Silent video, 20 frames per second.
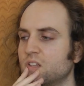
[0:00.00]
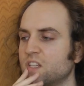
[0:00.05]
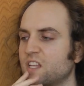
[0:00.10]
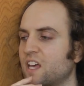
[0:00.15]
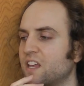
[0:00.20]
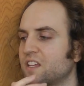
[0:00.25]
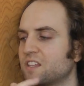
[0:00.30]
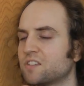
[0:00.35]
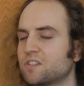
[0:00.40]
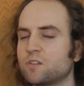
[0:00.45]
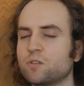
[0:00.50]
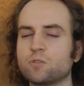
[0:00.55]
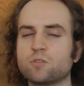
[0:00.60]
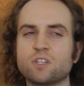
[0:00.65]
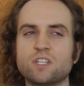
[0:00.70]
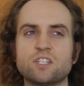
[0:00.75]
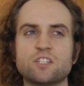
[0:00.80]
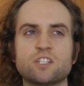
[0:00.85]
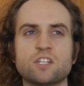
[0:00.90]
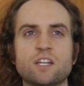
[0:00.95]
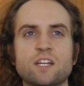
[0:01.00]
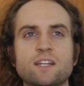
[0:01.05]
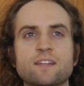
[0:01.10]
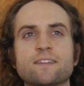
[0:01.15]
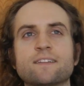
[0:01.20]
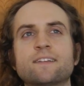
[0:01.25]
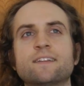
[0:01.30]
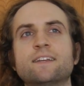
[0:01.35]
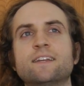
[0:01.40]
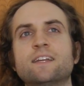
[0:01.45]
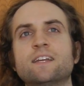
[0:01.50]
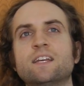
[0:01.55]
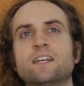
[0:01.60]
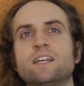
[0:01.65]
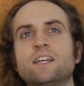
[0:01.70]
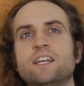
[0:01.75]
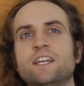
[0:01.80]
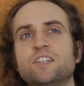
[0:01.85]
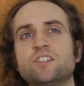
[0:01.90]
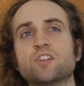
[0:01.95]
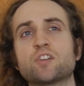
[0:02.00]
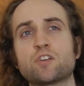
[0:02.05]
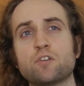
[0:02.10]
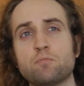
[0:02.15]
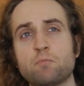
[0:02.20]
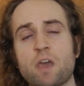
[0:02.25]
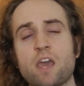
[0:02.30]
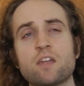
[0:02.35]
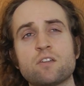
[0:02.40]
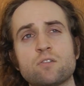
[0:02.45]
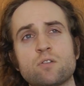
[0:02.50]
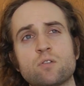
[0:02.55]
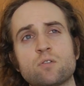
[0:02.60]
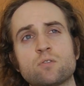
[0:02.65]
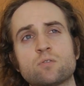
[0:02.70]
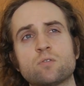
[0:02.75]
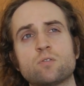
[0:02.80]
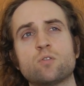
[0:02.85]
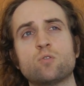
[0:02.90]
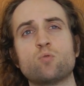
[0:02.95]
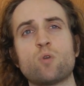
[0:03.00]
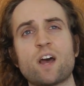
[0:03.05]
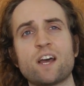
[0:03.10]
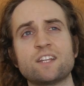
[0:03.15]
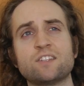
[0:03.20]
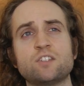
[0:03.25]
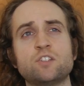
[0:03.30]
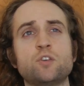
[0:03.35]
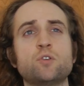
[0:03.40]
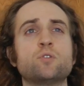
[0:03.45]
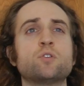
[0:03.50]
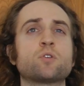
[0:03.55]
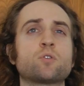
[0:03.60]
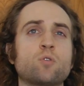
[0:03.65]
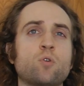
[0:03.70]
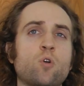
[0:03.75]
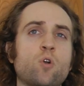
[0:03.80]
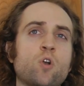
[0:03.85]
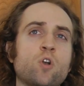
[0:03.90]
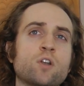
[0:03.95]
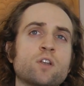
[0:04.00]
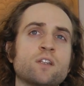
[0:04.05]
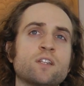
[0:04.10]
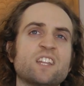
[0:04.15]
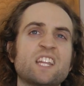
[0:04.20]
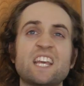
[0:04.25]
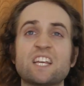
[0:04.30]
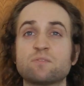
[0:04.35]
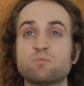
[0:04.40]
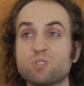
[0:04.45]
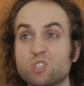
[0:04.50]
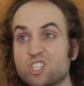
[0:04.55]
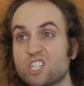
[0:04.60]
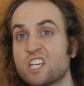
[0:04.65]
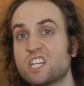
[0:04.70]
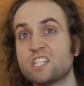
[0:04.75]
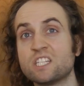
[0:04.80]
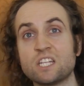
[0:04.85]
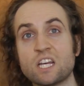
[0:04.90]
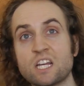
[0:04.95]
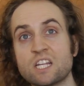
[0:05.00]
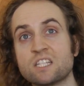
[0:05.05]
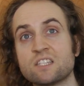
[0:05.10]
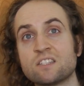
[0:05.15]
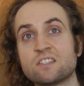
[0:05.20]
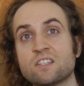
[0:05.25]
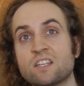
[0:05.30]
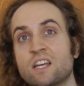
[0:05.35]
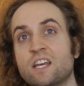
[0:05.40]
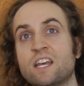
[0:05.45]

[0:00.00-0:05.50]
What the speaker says: Yeah, that's too cliche. He's a commando who rides a unicorn and he has machine guns